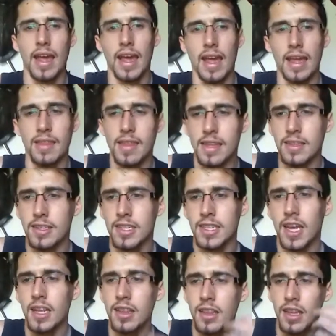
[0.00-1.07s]
And then
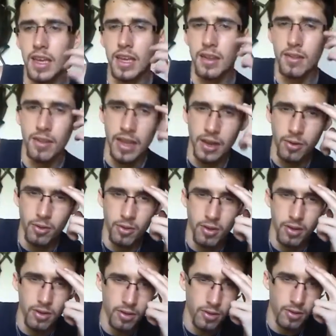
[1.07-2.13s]
suddenly, like,
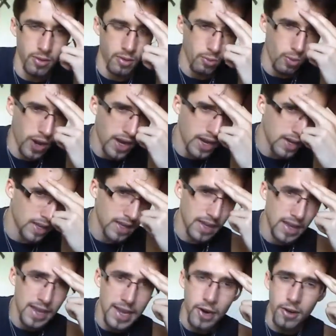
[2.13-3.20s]
right
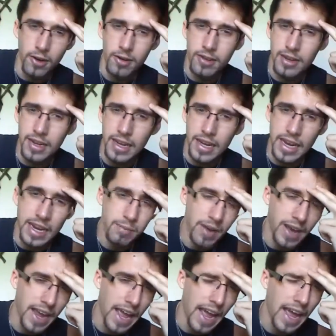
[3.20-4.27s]
here, in
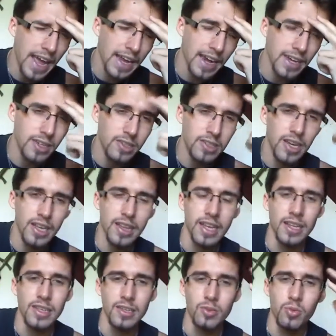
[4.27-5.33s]
my head, I just got,
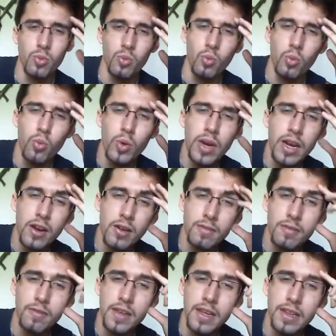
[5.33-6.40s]
like, this weird
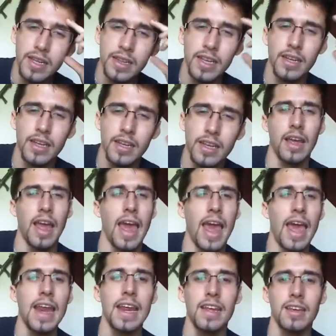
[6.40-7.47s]
feeling, like a
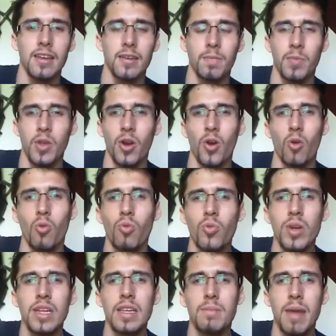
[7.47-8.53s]
headache. A
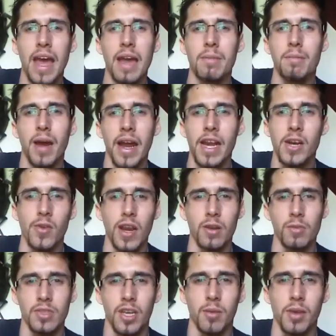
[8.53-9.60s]
really bad migraine
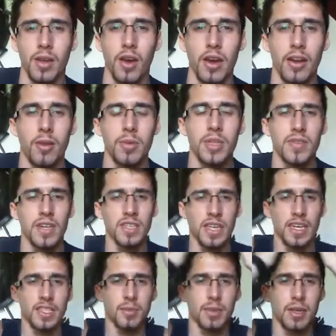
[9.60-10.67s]
was coming on. It almost felt
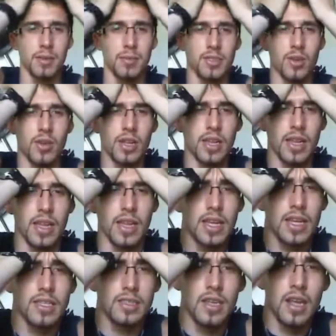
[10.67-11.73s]
like something was going like
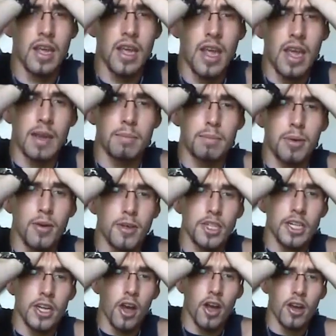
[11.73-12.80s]
this and
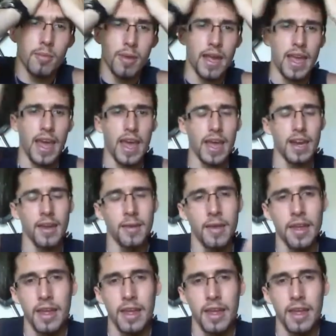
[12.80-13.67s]
pushing onto my head.